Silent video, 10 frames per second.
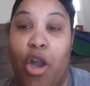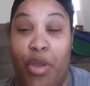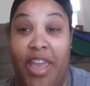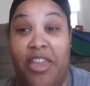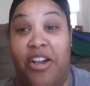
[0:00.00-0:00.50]

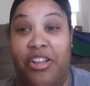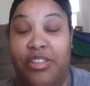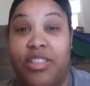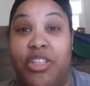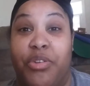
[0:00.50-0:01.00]
Okay,
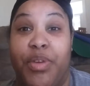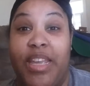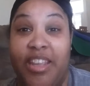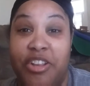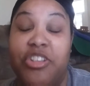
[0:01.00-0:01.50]
y'all, so
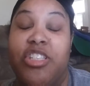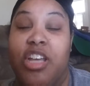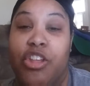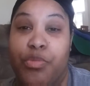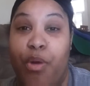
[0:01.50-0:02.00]
here's
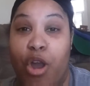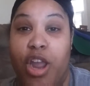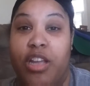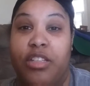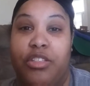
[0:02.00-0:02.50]
the other
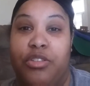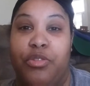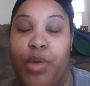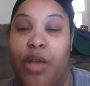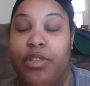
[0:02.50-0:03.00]
part
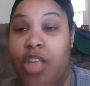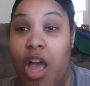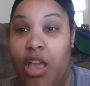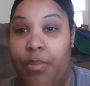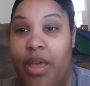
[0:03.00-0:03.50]
to what I was
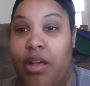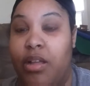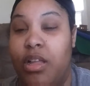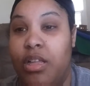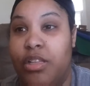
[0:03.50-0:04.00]
talking
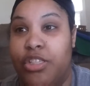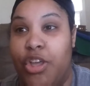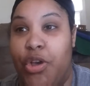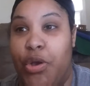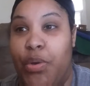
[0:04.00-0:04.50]
about.
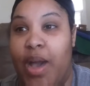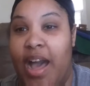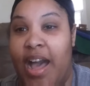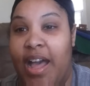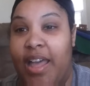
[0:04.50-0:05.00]
So
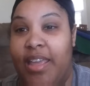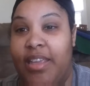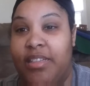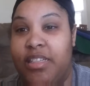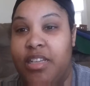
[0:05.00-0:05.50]
I
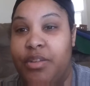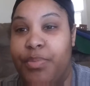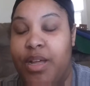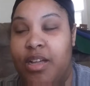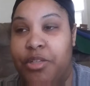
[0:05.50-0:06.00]
ended
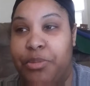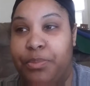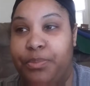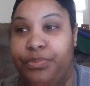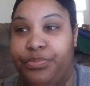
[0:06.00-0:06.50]
up
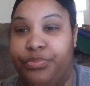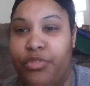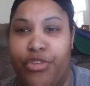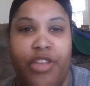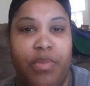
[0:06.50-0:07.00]

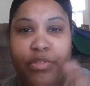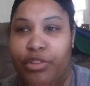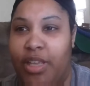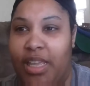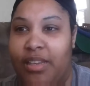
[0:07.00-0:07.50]
forgive me for
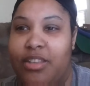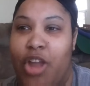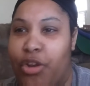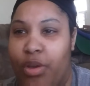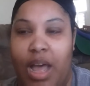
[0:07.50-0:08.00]
looking,
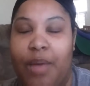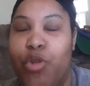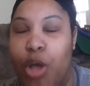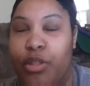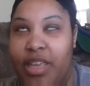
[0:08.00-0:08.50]
I know
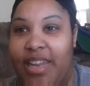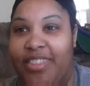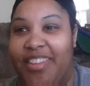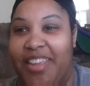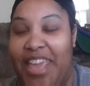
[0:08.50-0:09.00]
I'm looking
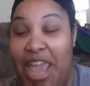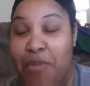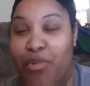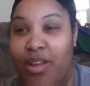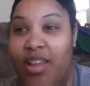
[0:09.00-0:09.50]
at the
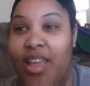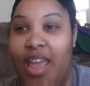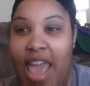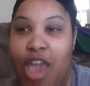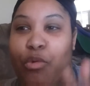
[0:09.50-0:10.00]
camera
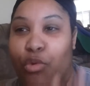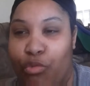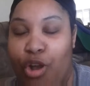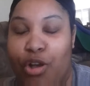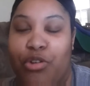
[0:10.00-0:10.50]
angle
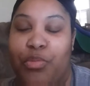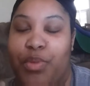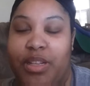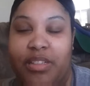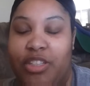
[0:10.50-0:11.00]
wrong,
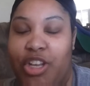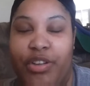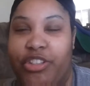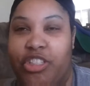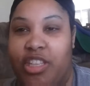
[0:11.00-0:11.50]
but
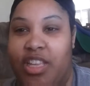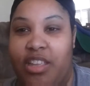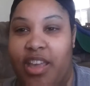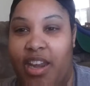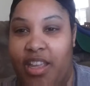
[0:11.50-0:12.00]
it's just a thing
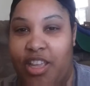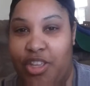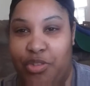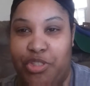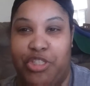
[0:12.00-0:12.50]
you got to get
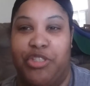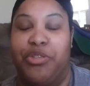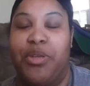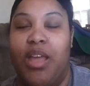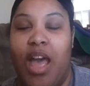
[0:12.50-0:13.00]
used
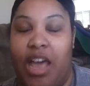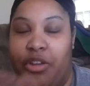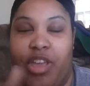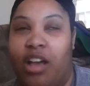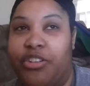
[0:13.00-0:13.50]
to. I
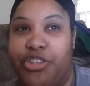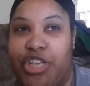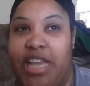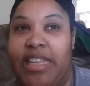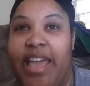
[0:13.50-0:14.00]
know y'all
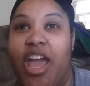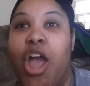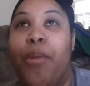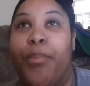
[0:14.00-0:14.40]
understand that.